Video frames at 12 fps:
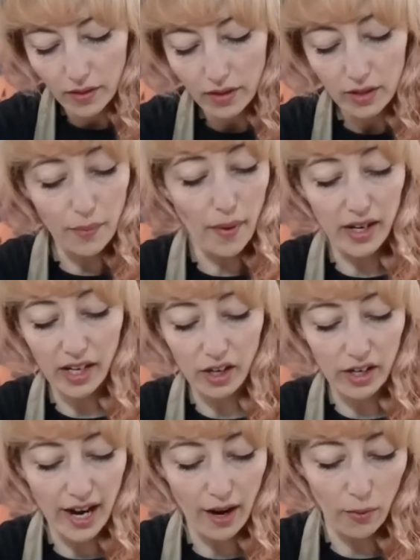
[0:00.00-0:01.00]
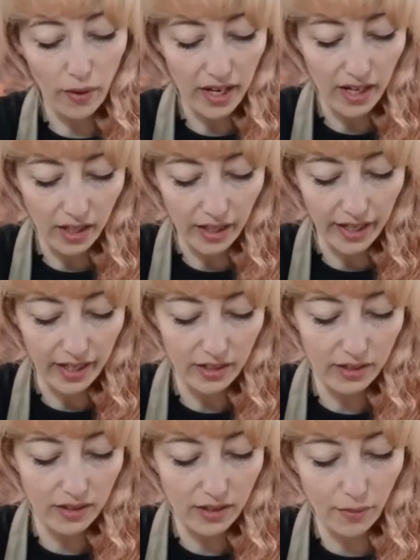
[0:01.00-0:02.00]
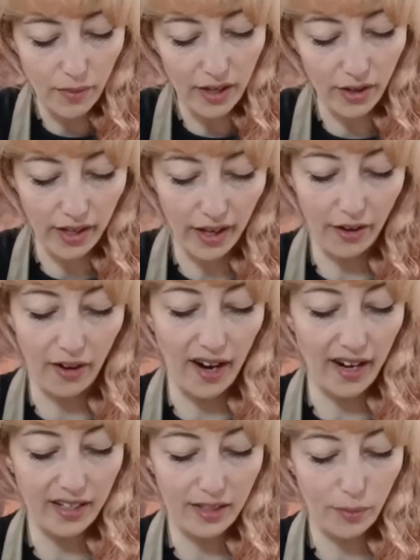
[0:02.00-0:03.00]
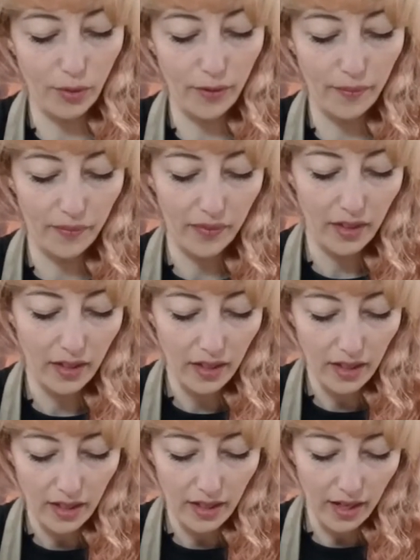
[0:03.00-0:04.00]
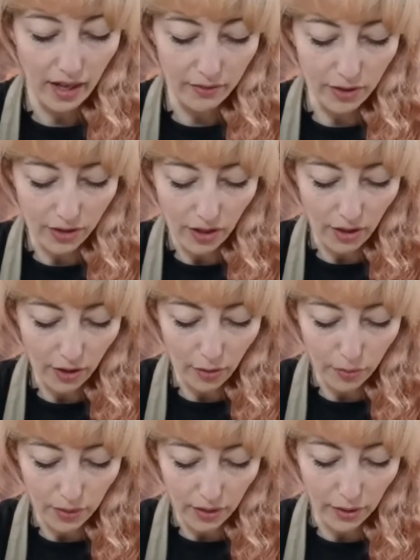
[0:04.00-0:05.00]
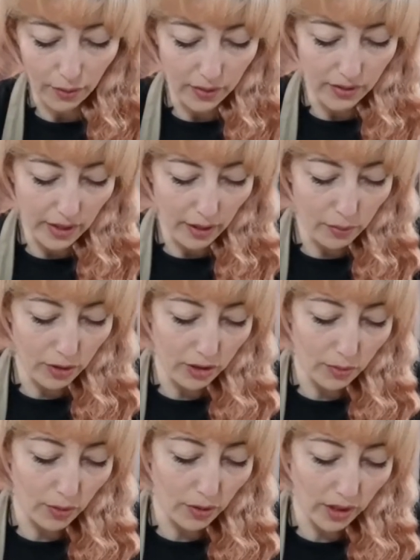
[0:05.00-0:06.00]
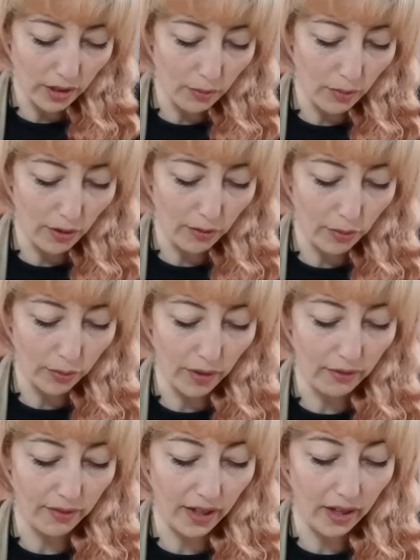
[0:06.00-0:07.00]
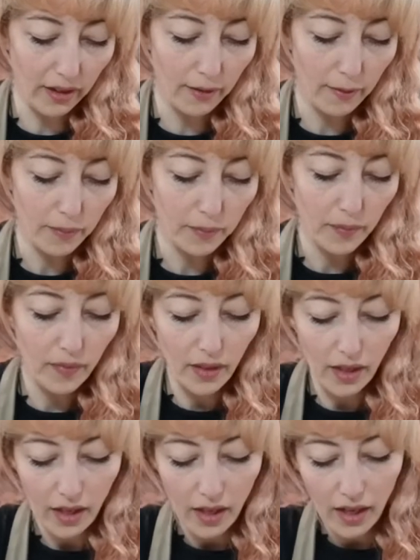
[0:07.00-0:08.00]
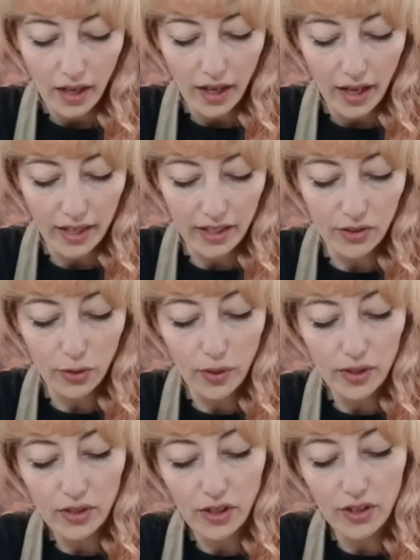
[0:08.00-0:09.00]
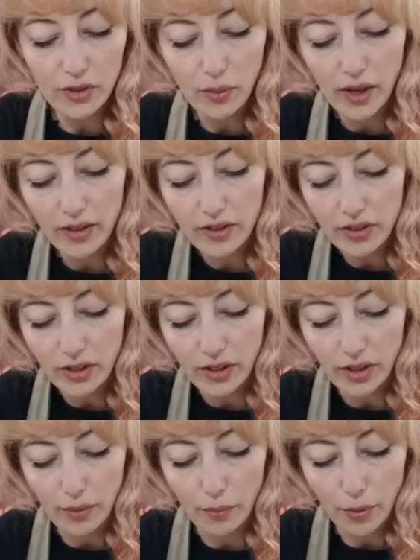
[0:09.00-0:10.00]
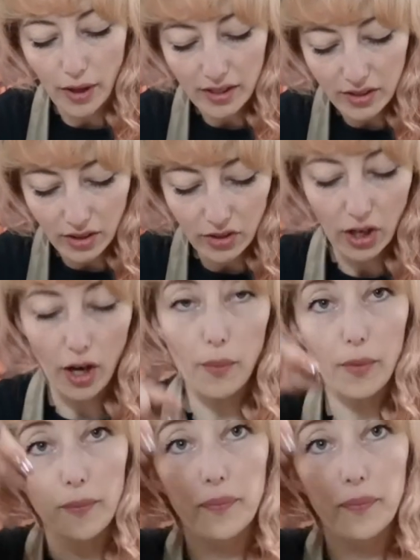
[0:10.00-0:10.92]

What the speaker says: depending on how wet your clay is, you might not get cracks, but I've just got a couple little ones there. I'm just smoothing them over with my finger. And it's always good as well to compress the top.